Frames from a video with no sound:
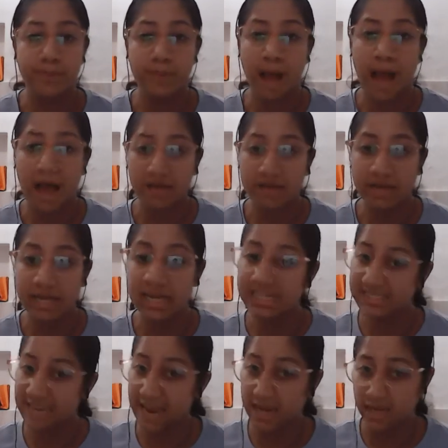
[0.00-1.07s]
having an
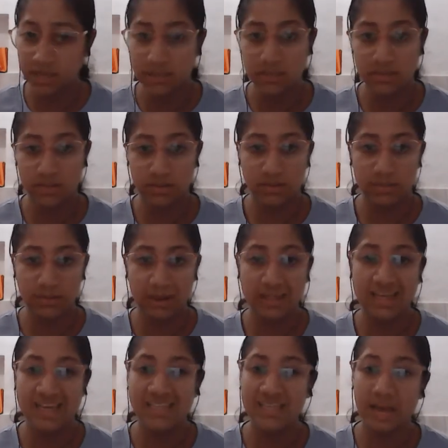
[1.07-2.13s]
attendance by
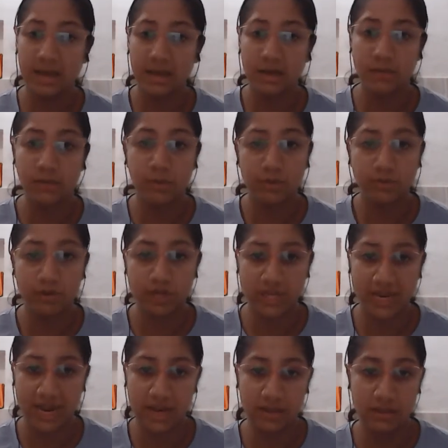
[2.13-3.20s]
the executive board for the
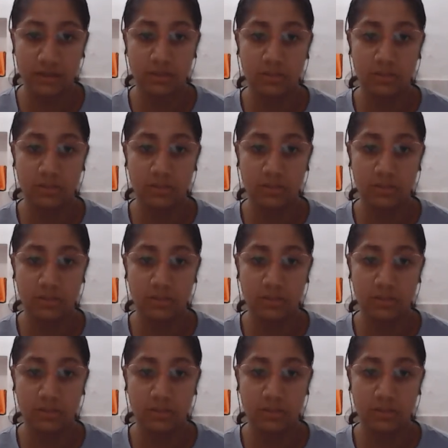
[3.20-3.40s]
delegates.